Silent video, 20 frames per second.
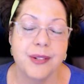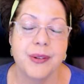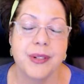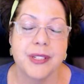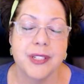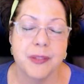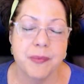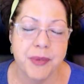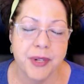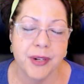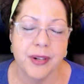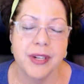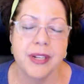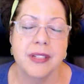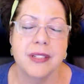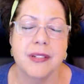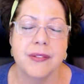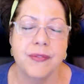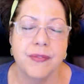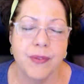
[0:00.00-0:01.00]

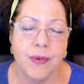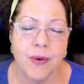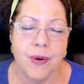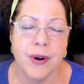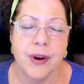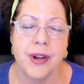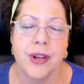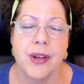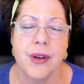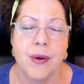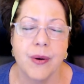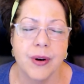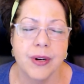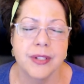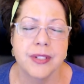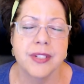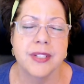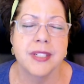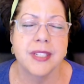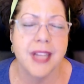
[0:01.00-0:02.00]
experience for
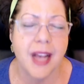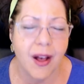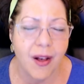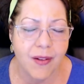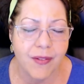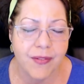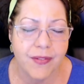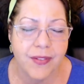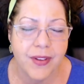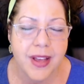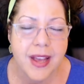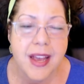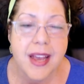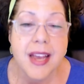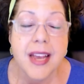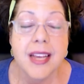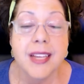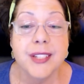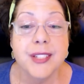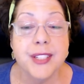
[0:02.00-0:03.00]
yourself.
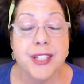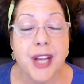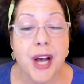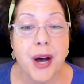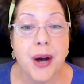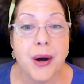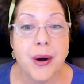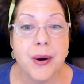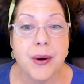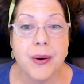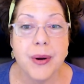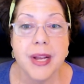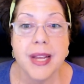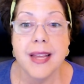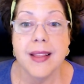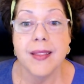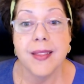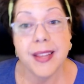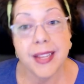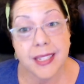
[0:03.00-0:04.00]
So
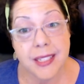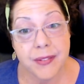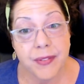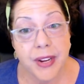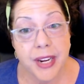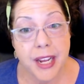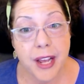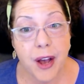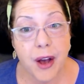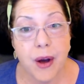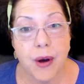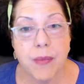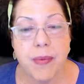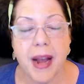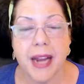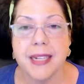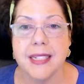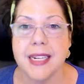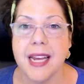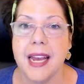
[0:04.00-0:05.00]
this video
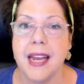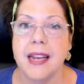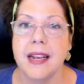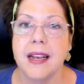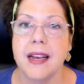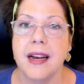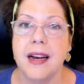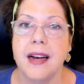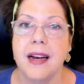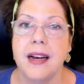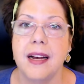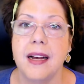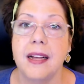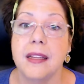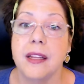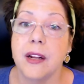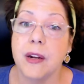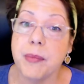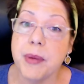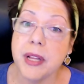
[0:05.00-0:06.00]
might take a
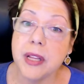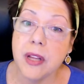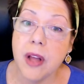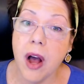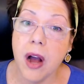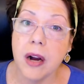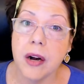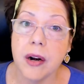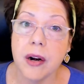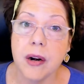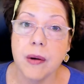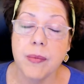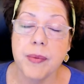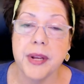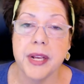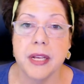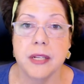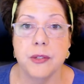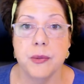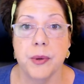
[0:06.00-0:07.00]
little bit longer
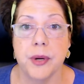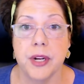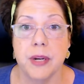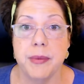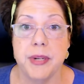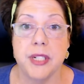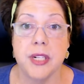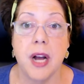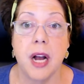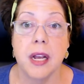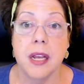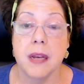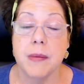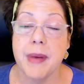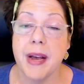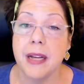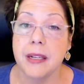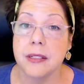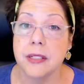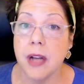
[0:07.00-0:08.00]
because we're going to be talking
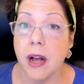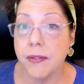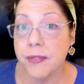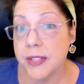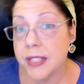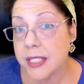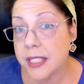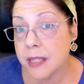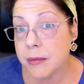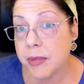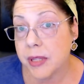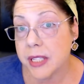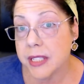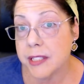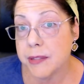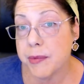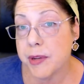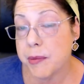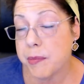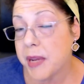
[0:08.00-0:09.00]
about dolphin
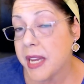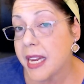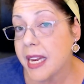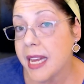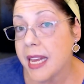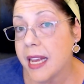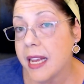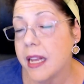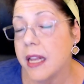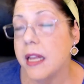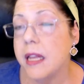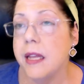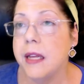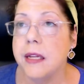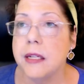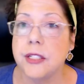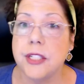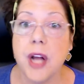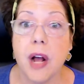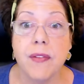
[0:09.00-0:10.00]
symbolism and meaning,
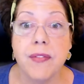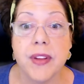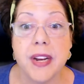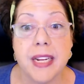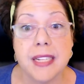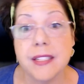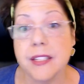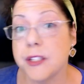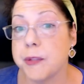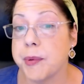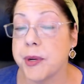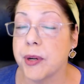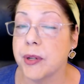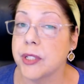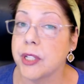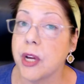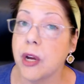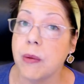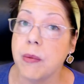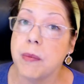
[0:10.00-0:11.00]
dolphin as a spirit
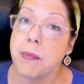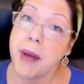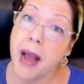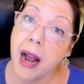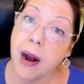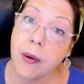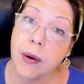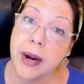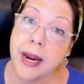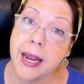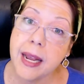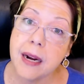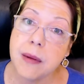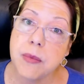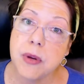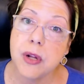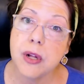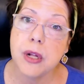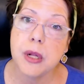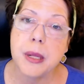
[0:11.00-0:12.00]
totem and power
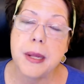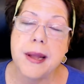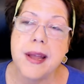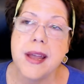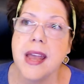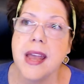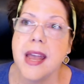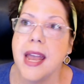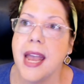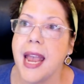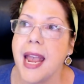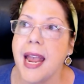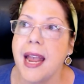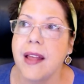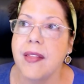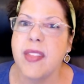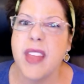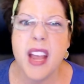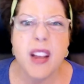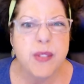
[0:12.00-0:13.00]
animal,
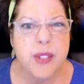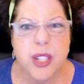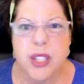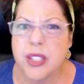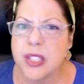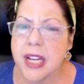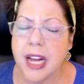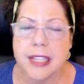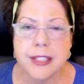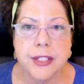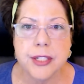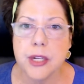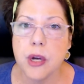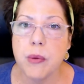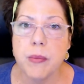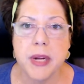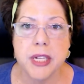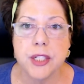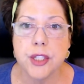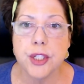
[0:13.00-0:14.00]
and they've just got so
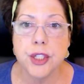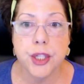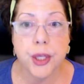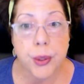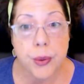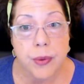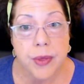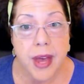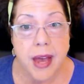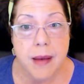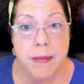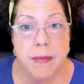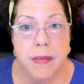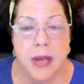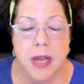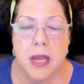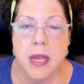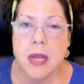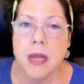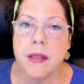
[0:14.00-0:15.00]
much to them
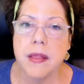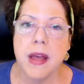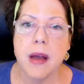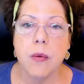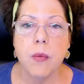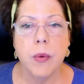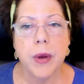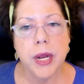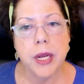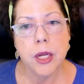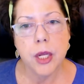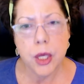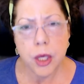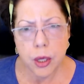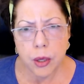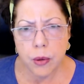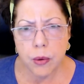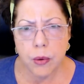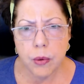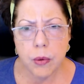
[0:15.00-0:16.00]
that when
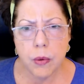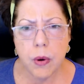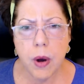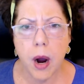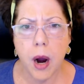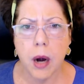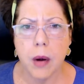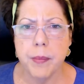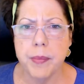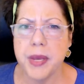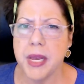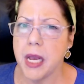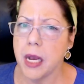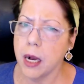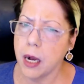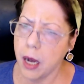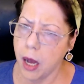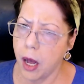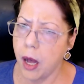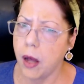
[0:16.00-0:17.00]
you are being
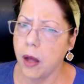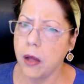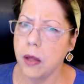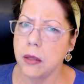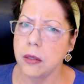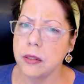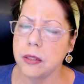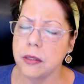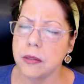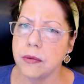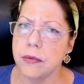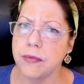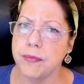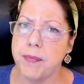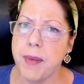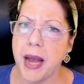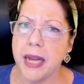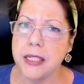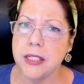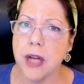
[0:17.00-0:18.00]
called
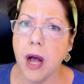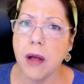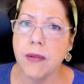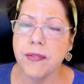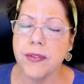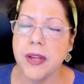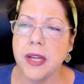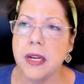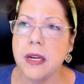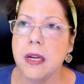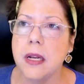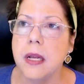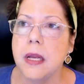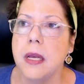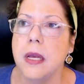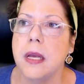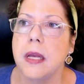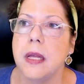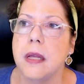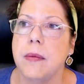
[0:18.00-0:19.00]
by dolphin,
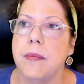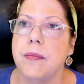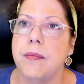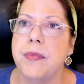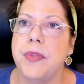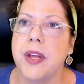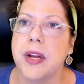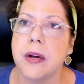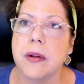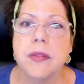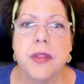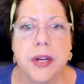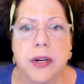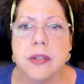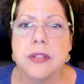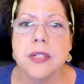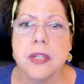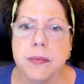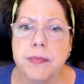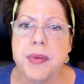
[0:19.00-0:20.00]

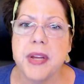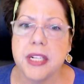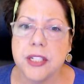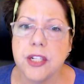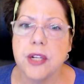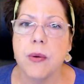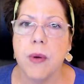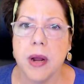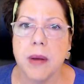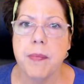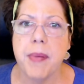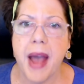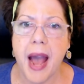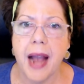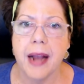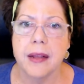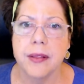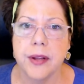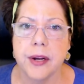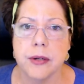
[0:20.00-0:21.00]
there's a bit to
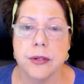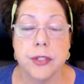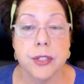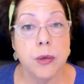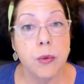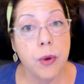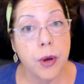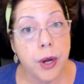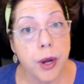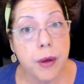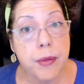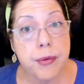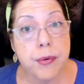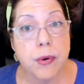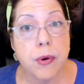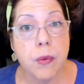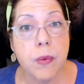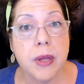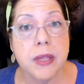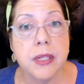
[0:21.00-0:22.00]
unpack there. So we'll go
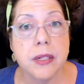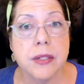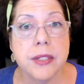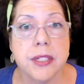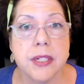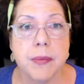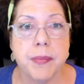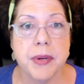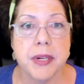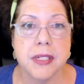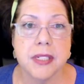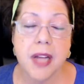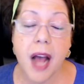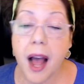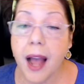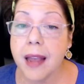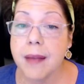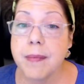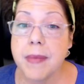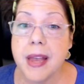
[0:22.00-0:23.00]
through it one little step at a
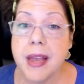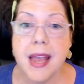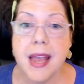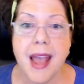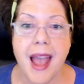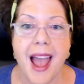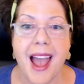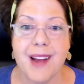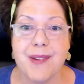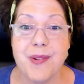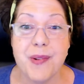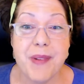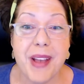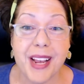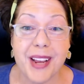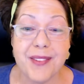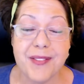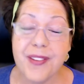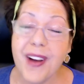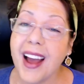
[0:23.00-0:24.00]
time, and we'll
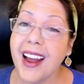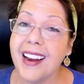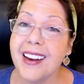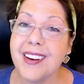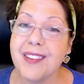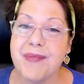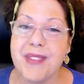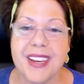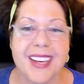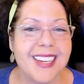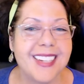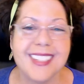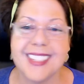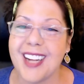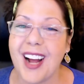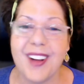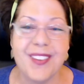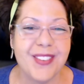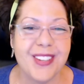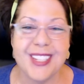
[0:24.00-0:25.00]
make it fun because
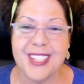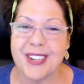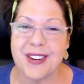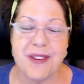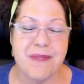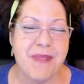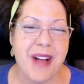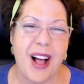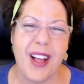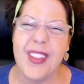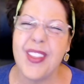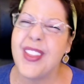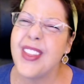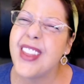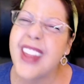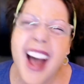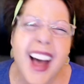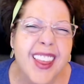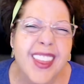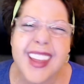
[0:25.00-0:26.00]
dolphins are about
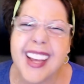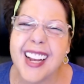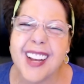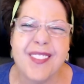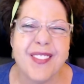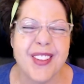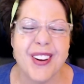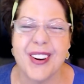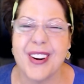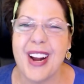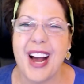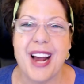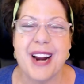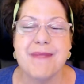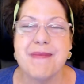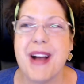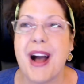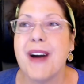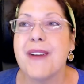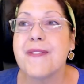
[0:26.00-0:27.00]
nothing if they're not
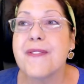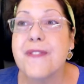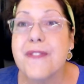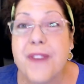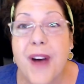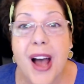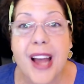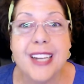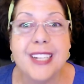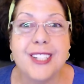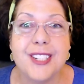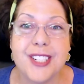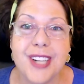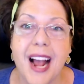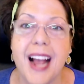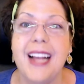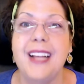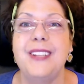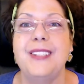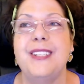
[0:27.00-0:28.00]
about fun,
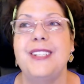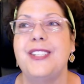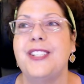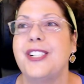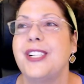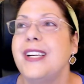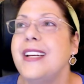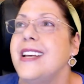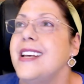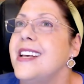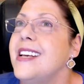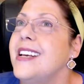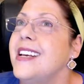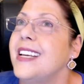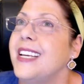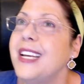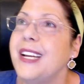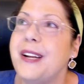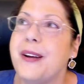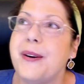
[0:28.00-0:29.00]
childish,
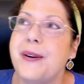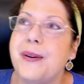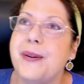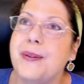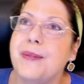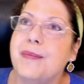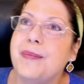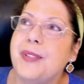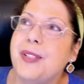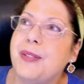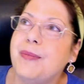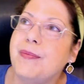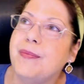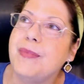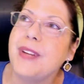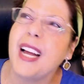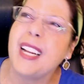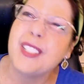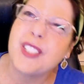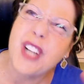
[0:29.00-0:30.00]
you know,
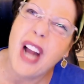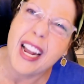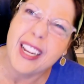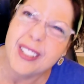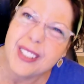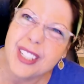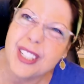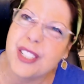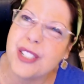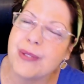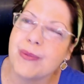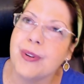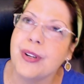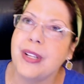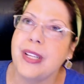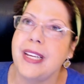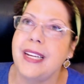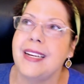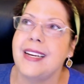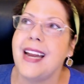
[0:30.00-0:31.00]
not childish
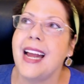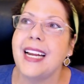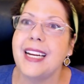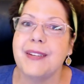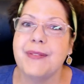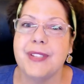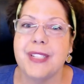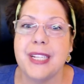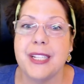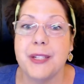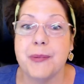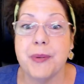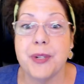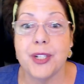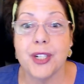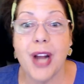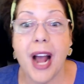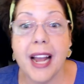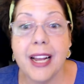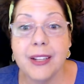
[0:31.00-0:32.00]
really in a negative sense, but
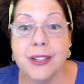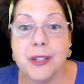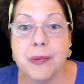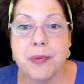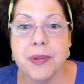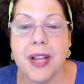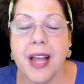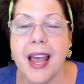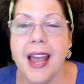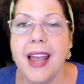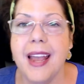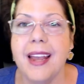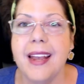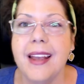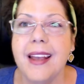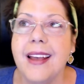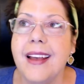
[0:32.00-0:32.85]
child's play,